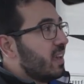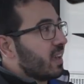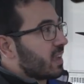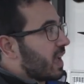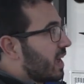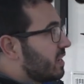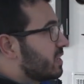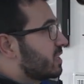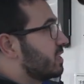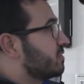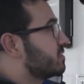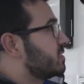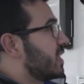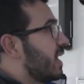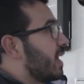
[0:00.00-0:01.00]
It kind of
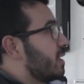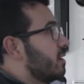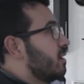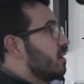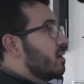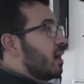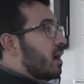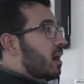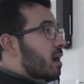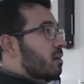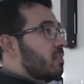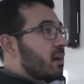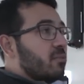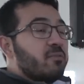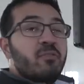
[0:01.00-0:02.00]
gives that, uh,
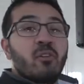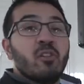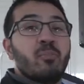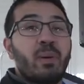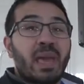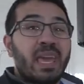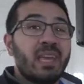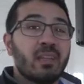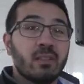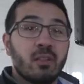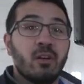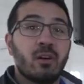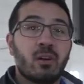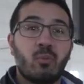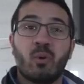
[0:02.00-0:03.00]
that full paint
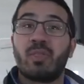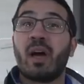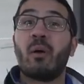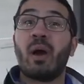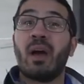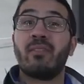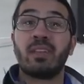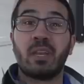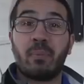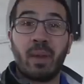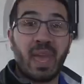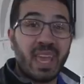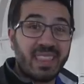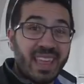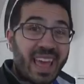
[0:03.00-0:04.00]
look without having to
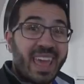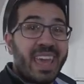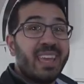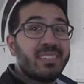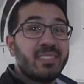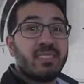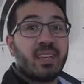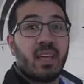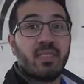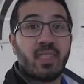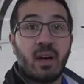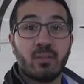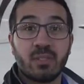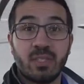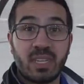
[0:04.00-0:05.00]
pay that eight to
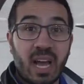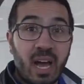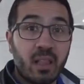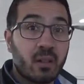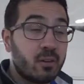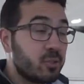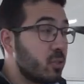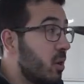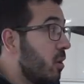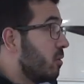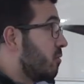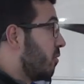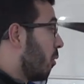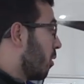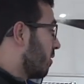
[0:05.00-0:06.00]
$10,000
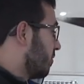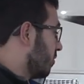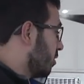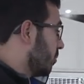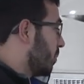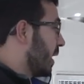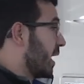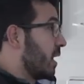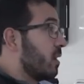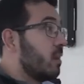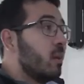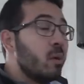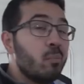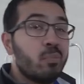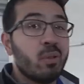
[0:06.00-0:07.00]
for full paint
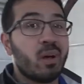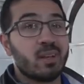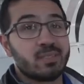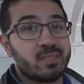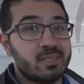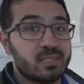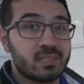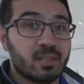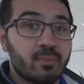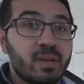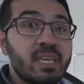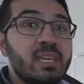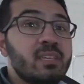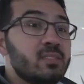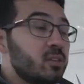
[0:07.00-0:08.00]
Plus, it's a little
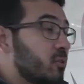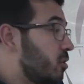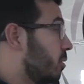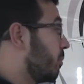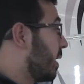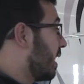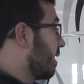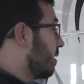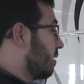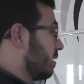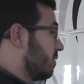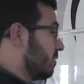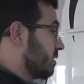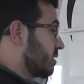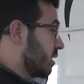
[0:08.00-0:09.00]
bit easier to repair
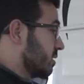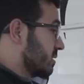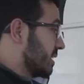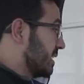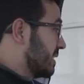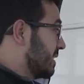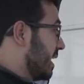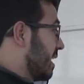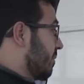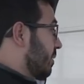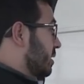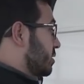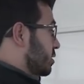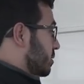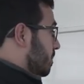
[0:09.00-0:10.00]
if it does get
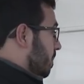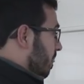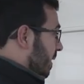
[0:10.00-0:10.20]
damaged.